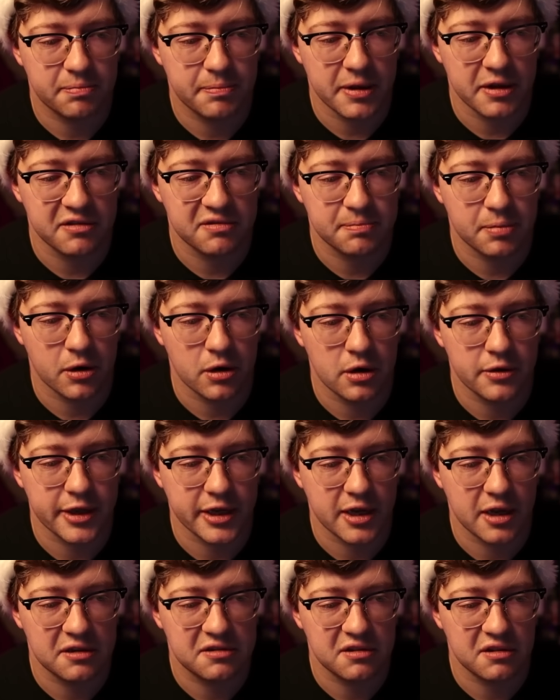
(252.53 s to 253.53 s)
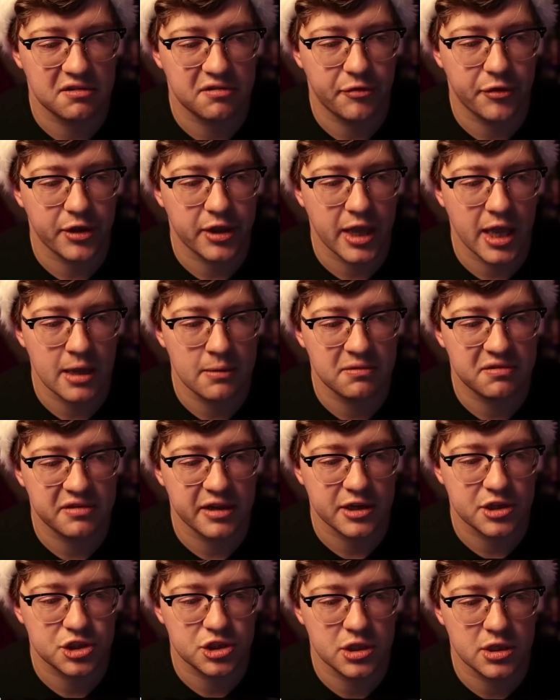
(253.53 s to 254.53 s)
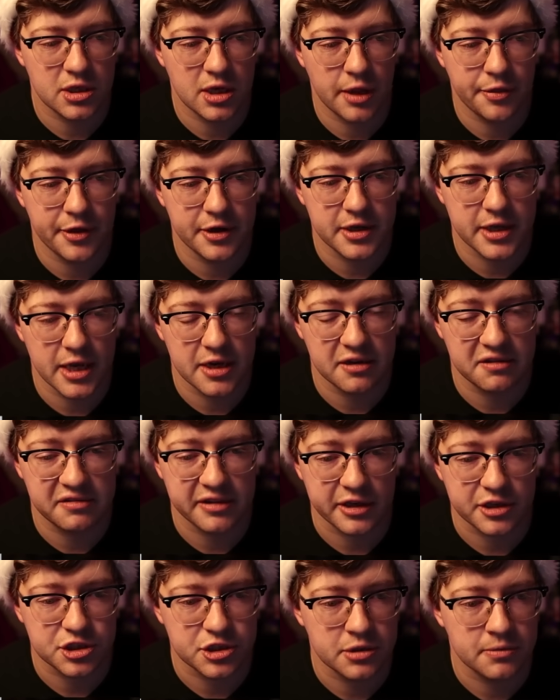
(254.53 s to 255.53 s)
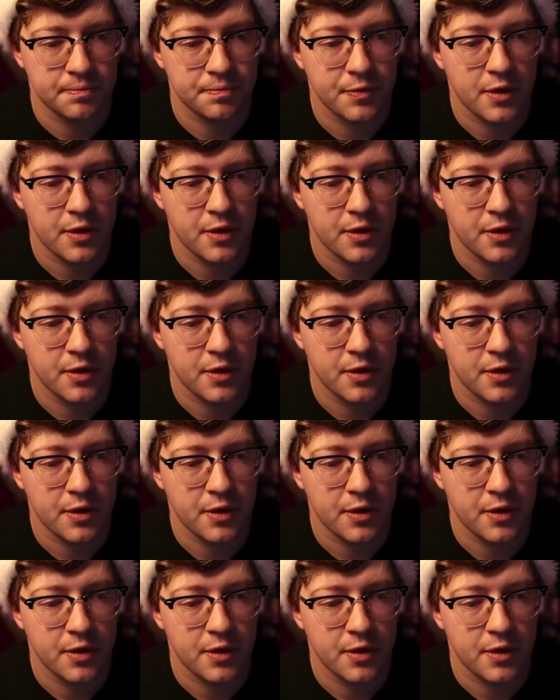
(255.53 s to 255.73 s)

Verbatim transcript: space part that gets us the game section and the data section.